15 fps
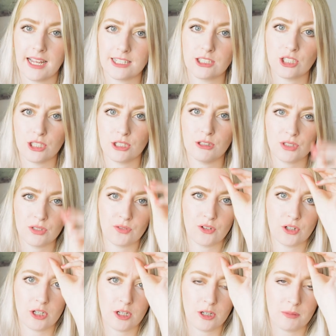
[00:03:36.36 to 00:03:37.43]
like to use
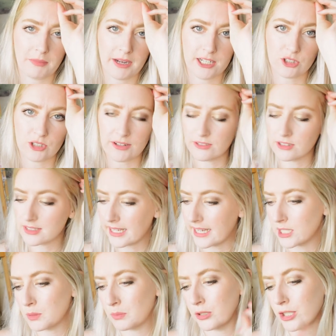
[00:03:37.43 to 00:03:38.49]
for my travel
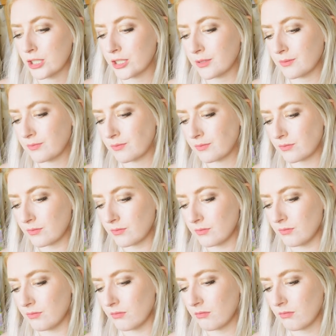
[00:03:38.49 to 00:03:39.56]
sketchbook
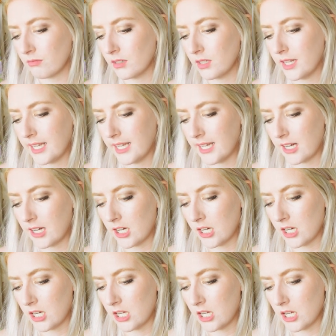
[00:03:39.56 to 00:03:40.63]

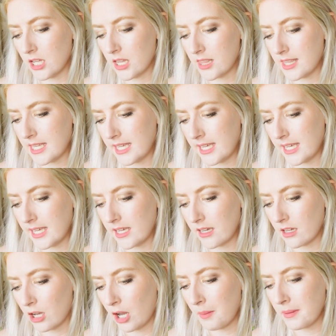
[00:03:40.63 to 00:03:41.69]
are the
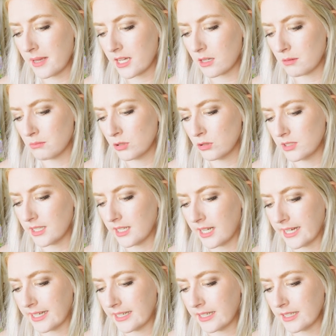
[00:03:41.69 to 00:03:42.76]
Copic
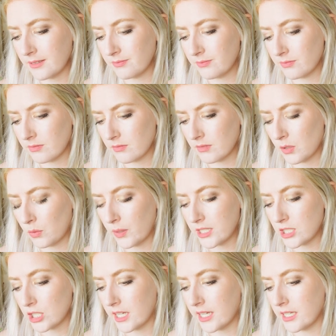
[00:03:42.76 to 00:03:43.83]
Multiliner,
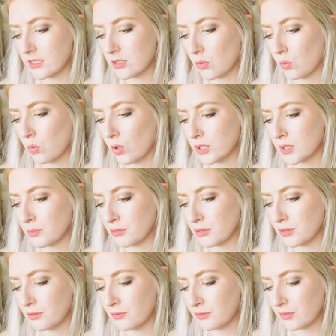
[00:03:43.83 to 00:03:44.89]
which is
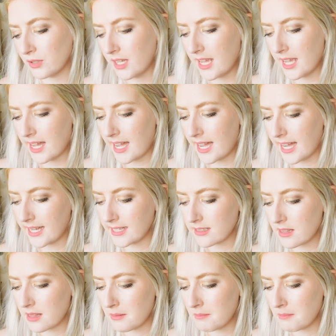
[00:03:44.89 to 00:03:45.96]
waterproof, and the